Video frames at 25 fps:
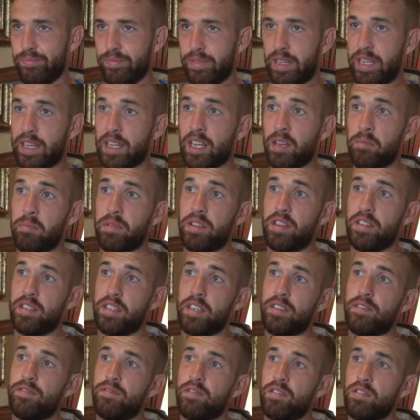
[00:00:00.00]
there can be the
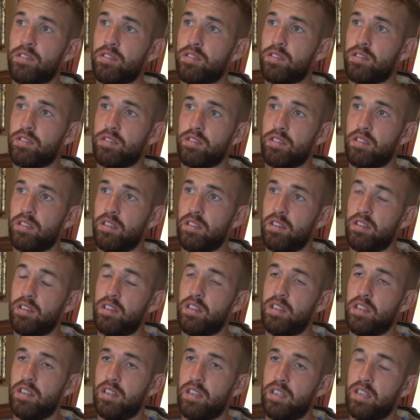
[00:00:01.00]
difference
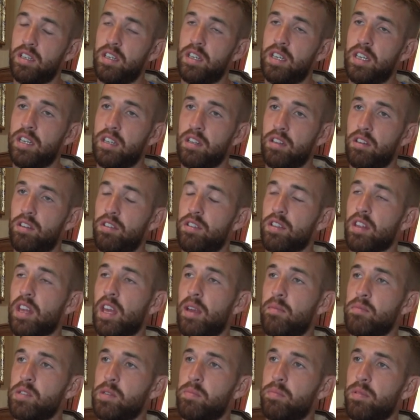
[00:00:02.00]
in a lot of the
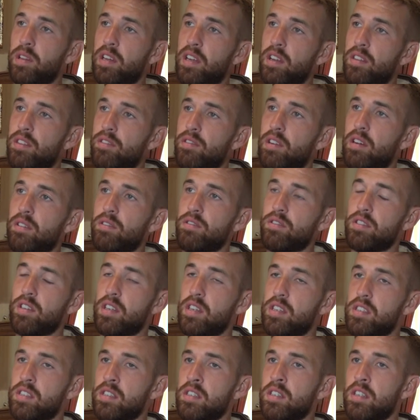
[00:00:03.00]
games you're playing throughout the
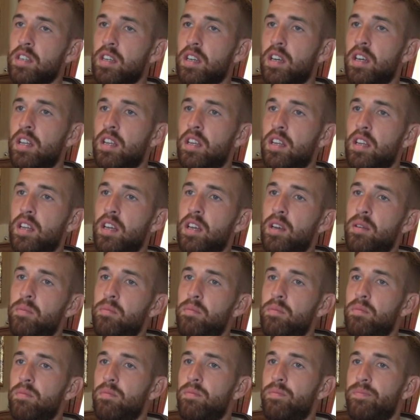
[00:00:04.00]
season, and
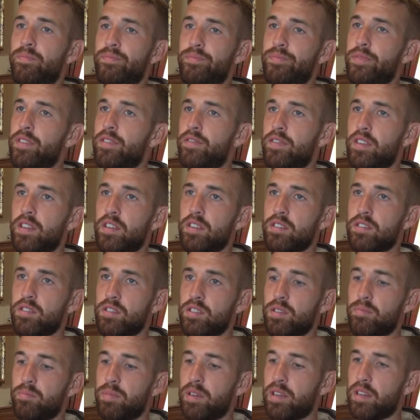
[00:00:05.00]
the fitness is
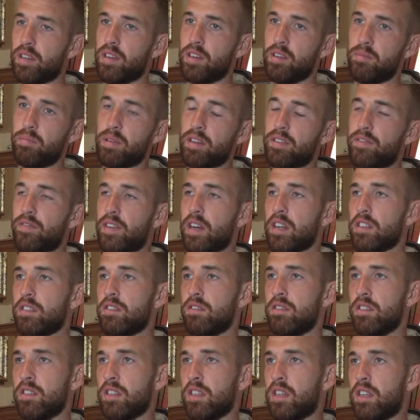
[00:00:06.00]
a big factor
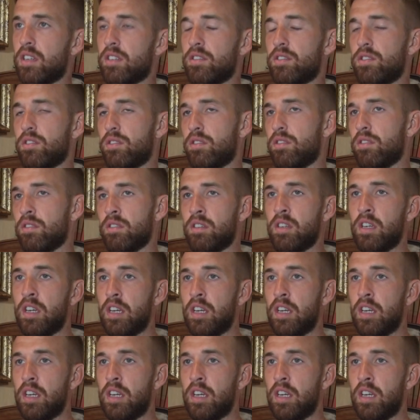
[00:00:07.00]
in that. So